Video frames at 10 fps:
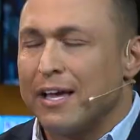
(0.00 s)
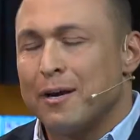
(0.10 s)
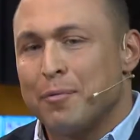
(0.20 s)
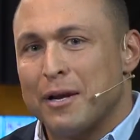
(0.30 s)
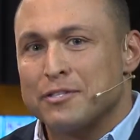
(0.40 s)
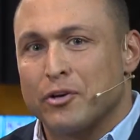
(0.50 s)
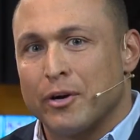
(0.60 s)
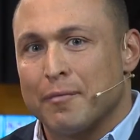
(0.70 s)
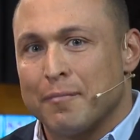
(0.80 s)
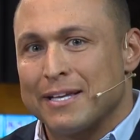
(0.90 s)
Enterprise
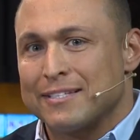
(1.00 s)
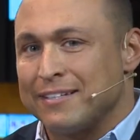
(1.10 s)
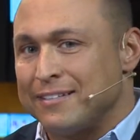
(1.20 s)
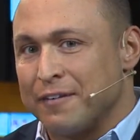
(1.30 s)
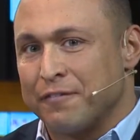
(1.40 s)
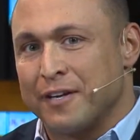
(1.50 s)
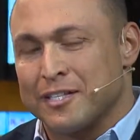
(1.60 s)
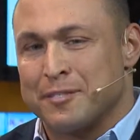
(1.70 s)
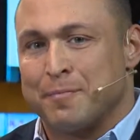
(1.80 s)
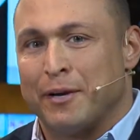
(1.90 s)
Agreement makes a different
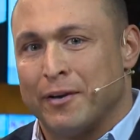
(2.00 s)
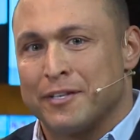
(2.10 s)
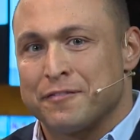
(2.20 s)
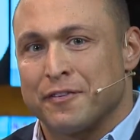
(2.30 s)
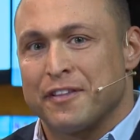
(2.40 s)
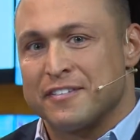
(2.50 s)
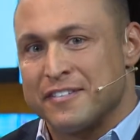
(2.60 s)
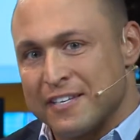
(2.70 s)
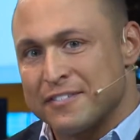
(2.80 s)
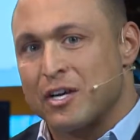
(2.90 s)
experience for the
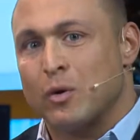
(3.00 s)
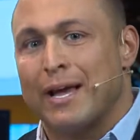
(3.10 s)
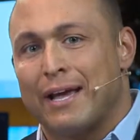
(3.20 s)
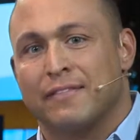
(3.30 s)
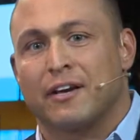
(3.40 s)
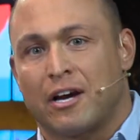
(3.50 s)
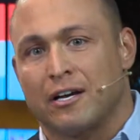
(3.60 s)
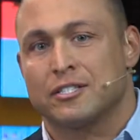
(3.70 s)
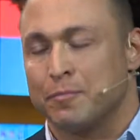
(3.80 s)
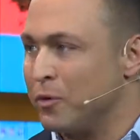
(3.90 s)
Cisco and the
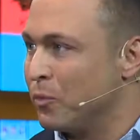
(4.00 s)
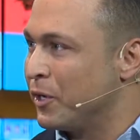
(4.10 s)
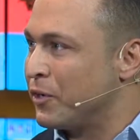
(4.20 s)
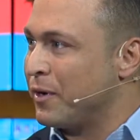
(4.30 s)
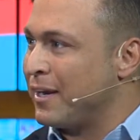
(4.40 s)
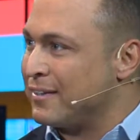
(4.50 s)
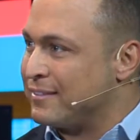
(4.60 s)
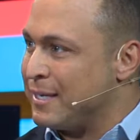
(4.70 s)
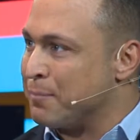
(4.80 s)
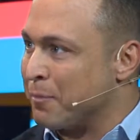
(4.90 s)
customer. We create a
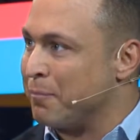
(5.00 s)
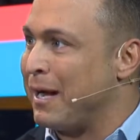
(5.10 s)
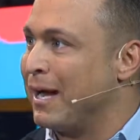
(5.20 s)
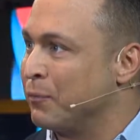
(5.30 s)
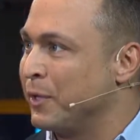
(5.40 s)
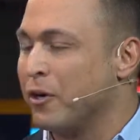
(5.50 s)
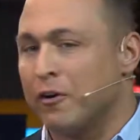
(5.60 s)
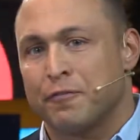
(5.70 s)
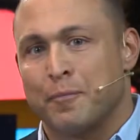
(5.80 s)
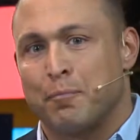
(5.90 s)
deeper bond. We go
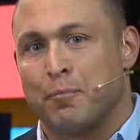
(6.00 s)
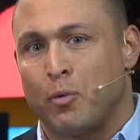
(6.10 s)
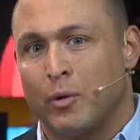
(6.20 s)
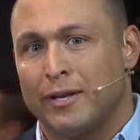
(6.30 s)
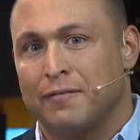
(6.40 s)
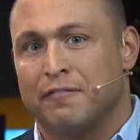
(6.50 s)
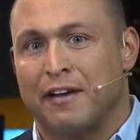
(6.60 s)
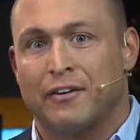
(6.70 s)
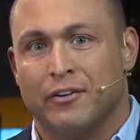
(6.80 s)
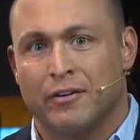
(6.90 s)
from a point
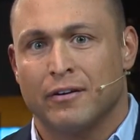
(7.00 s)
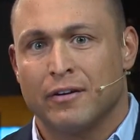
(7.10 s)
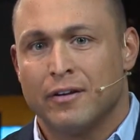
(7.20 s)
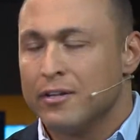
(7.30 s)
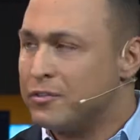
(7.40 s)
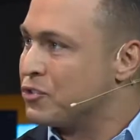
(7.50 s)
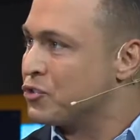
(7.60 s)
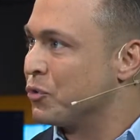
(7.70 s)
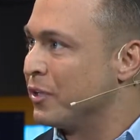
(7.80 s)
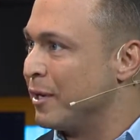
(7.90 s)
vendor to
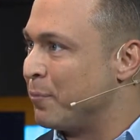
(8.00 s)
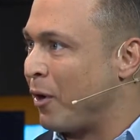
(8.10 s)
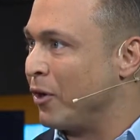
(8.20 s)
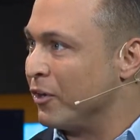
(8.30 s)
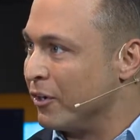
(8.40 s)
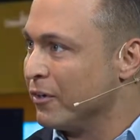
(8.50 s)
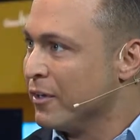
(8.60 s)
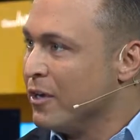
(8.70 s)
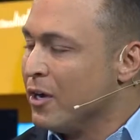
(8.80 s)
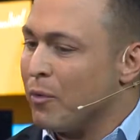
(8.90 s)
truly a partner.
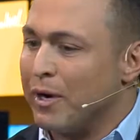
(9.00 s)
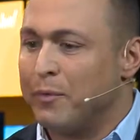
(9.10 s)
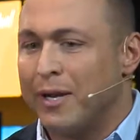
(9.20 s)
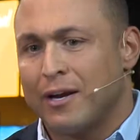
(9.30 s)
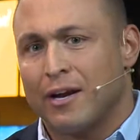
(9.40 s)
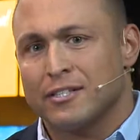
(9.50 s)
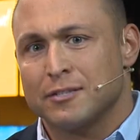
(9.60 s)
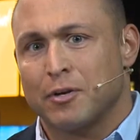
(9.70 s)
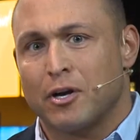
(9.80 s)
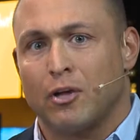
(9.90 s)
Right, we had a
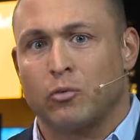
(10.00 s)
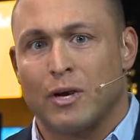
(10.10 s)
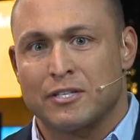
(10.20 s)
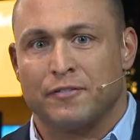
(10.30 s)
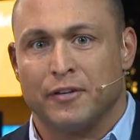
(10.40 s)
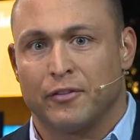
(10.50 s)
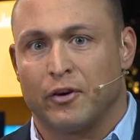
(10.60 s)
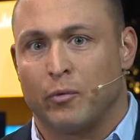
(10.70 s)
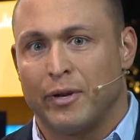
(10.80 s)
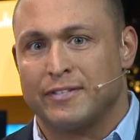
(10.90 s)
customer called Westfield. They're
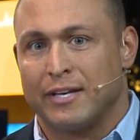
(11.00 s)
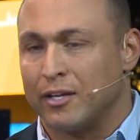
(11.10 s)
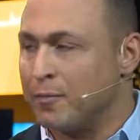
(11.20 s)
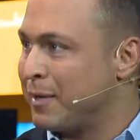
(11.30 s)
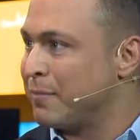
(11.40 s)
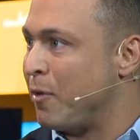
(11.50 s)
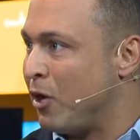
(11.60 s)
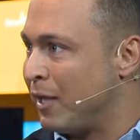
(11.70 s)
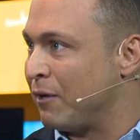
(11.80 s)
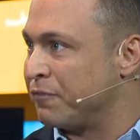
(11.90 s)
a retailer, big
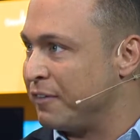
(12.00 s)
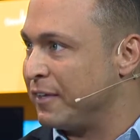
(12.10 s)
mall outfit.